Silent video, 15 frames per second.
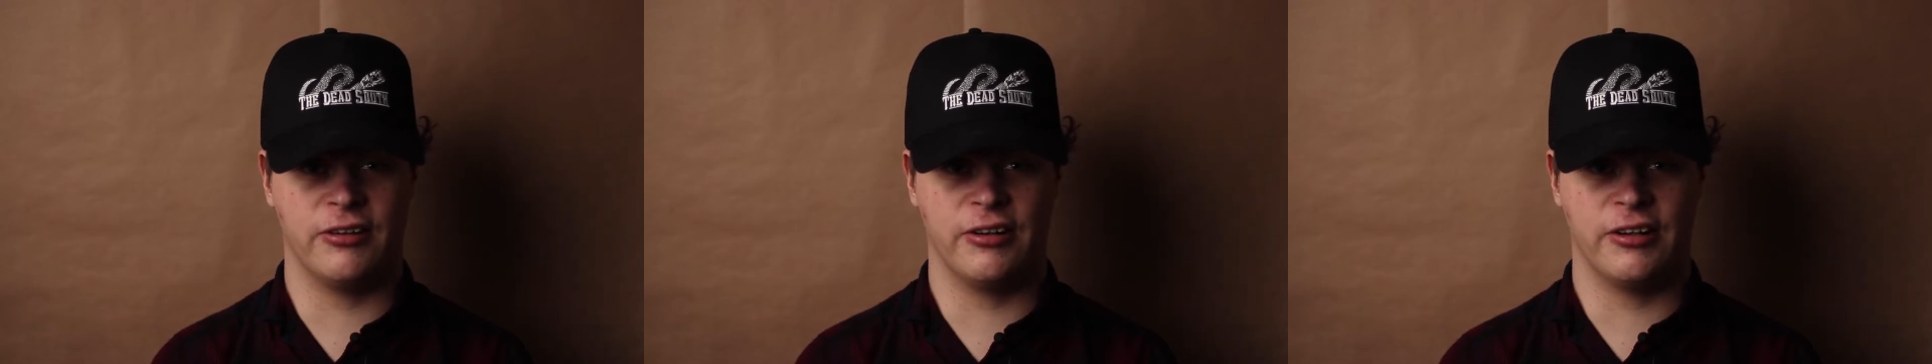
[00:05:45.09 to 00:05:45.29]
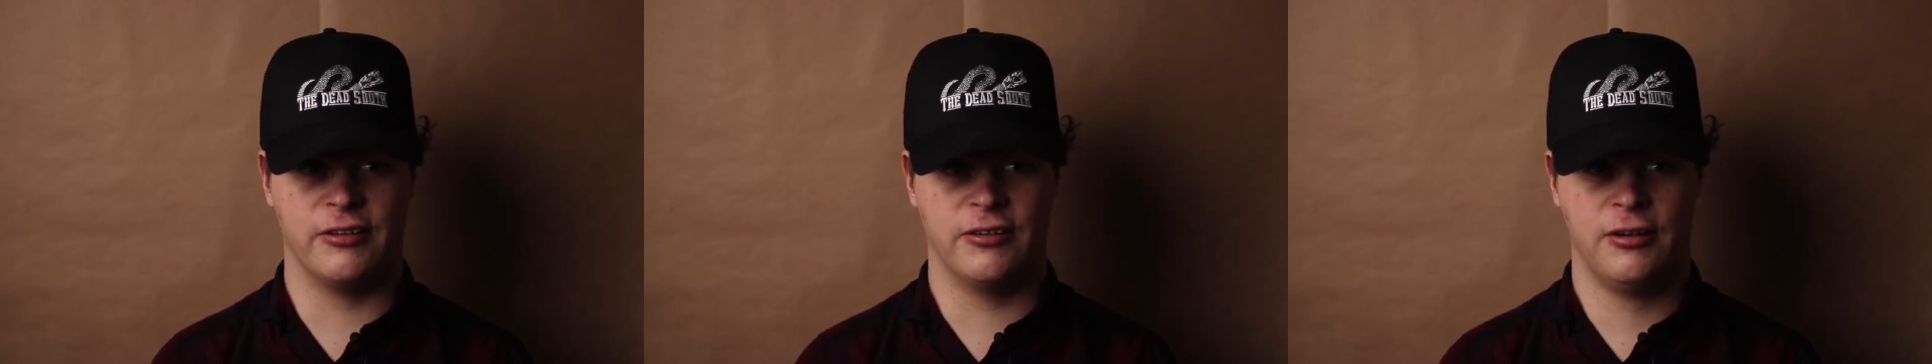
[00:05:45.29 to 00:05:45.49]

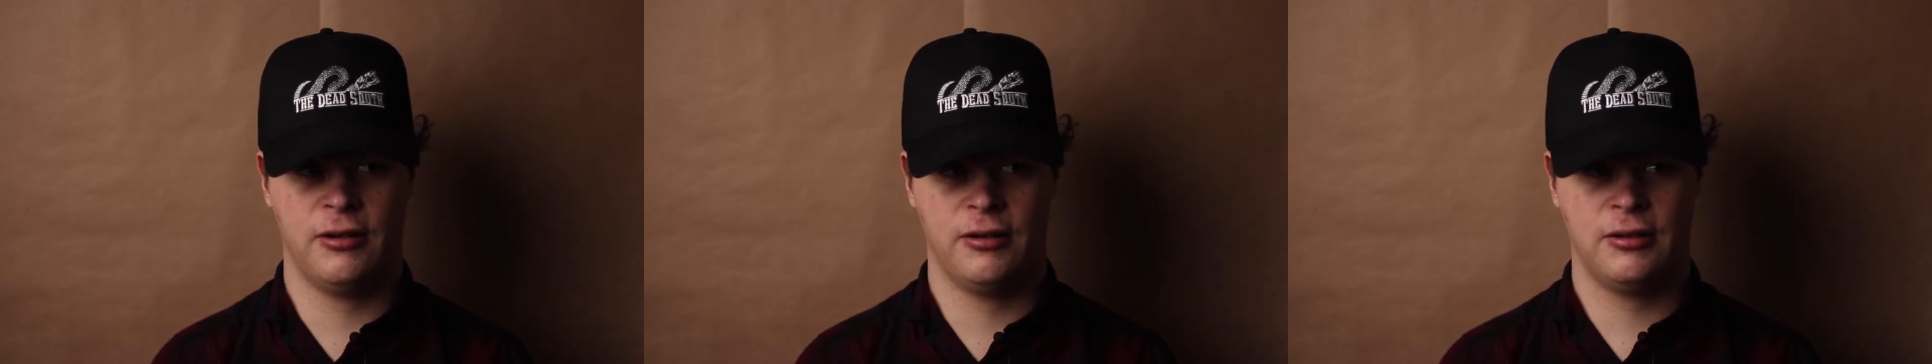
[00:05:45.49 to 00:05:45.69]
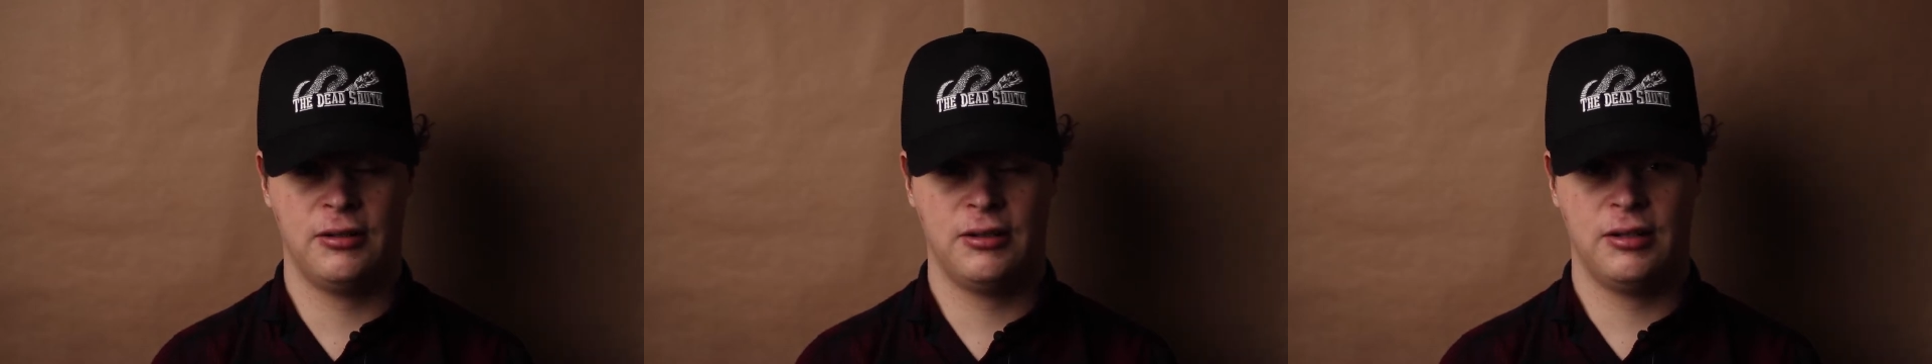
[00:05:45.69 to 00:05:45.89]
and then
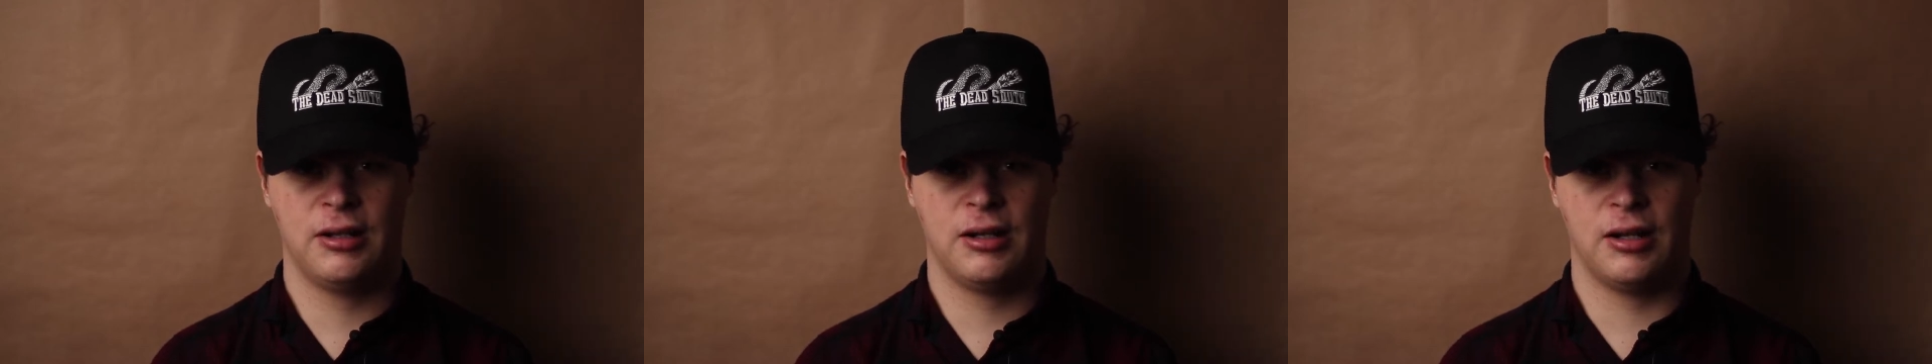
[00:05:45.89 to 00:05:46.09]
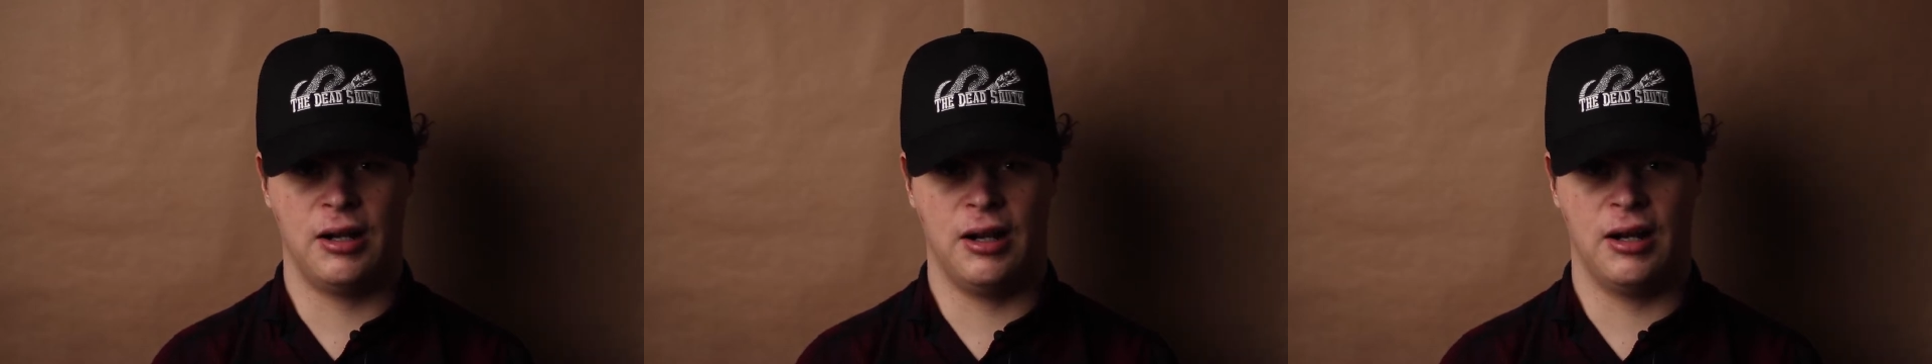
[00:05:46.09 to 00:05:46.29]

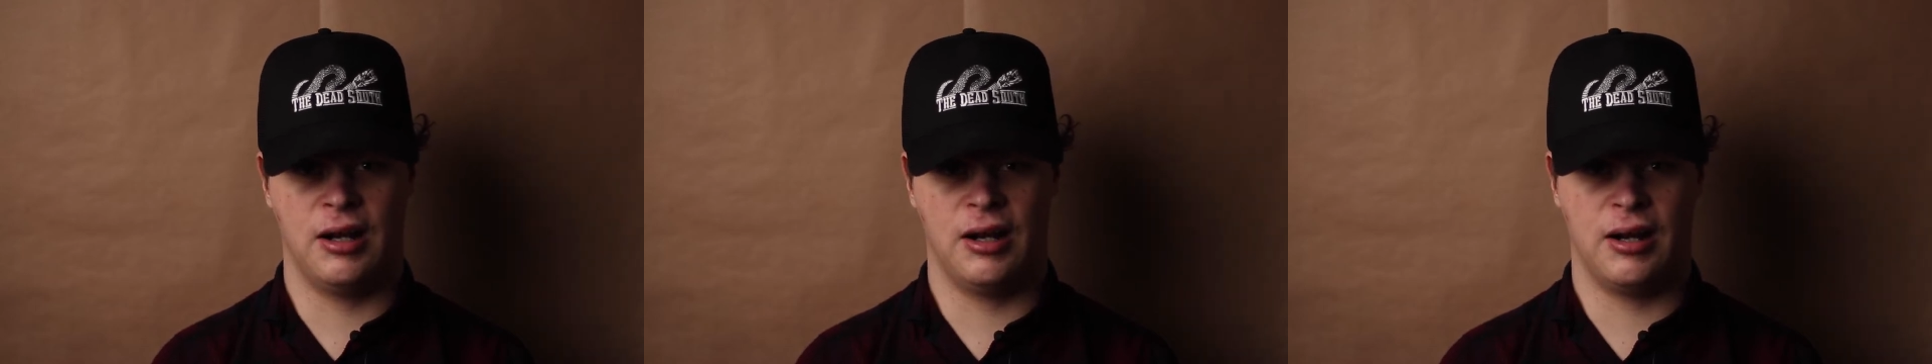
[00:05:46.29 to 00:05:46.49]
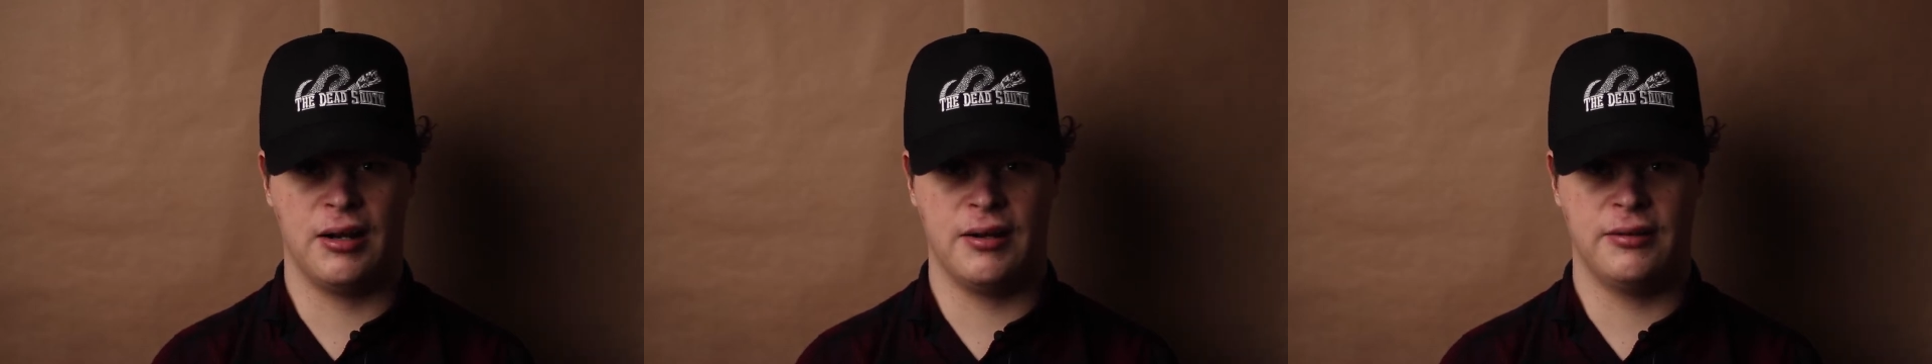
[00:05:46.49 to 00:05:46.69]

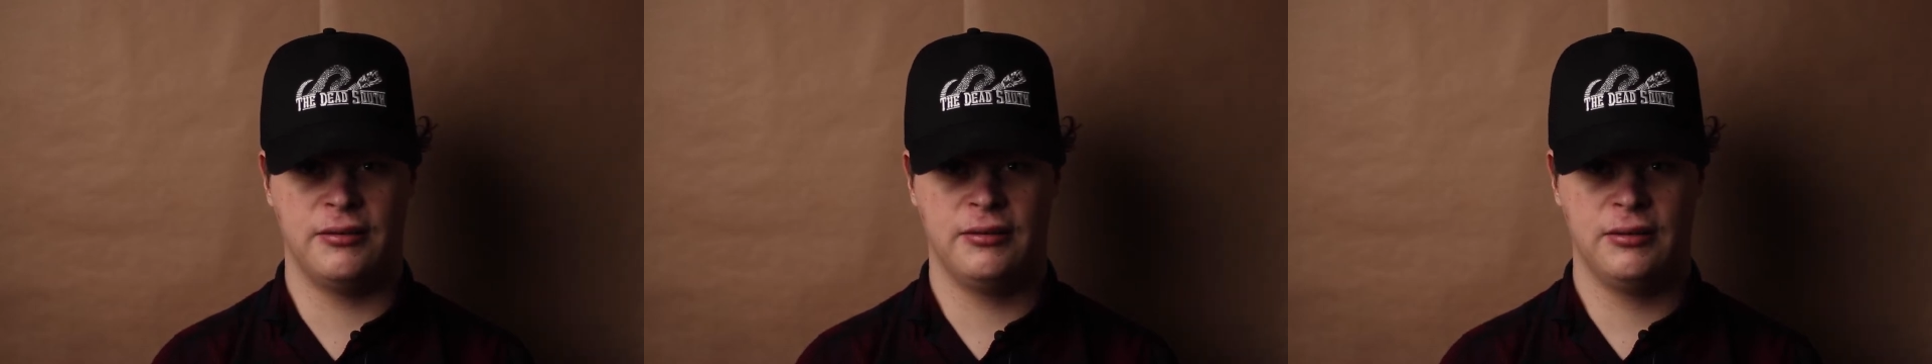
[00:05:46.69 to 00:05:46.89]
I